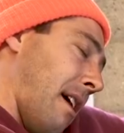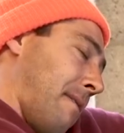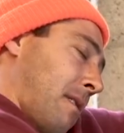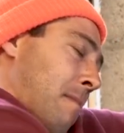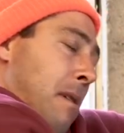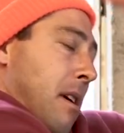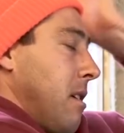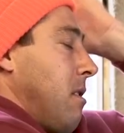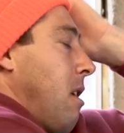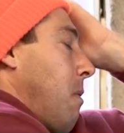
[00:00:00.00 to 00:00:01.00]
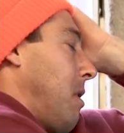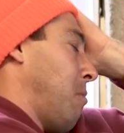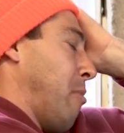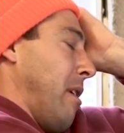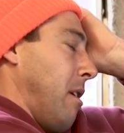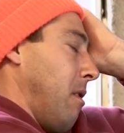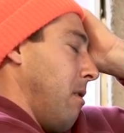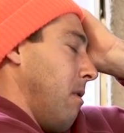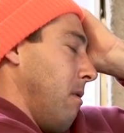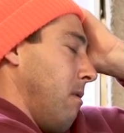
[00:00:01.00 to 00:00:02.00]
life to me has always
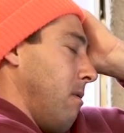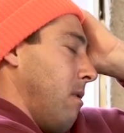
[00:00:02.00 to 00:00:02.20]
been